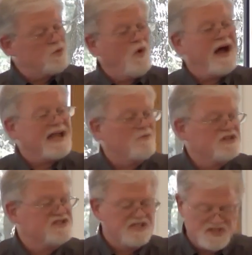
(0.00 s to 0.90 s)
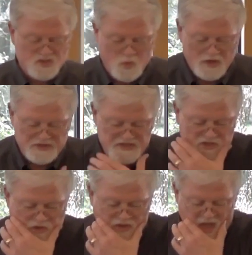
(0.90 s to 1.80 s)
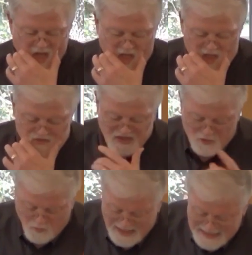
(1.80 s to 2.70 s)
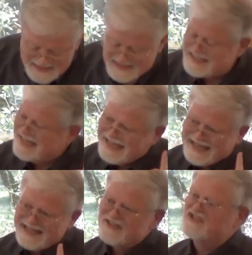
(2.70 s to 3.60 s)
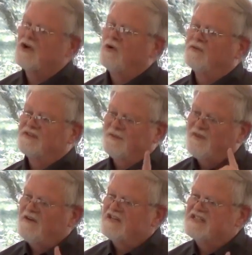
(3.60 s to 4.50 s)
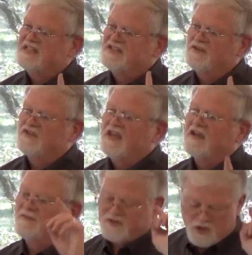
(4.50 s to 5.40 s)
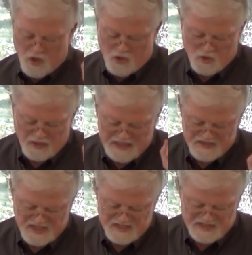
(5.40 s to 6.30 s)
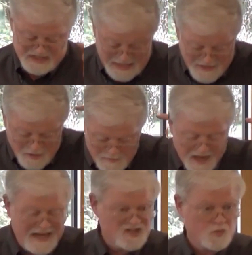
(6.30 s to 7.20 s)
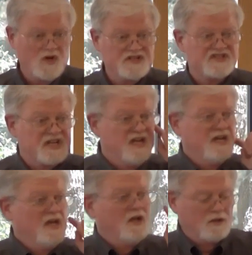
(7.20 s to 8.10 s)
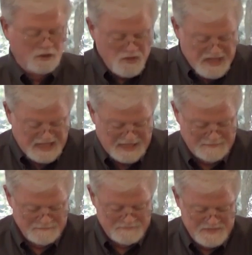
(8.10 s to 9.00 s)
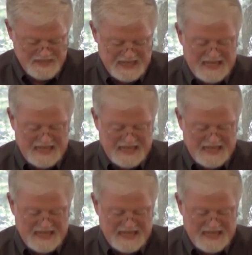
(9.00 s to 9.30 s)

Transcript: And that's why when Jesus walked this earth, the greatest insult the Pharisees could think of to hurl at Jesus in their minds was look at him.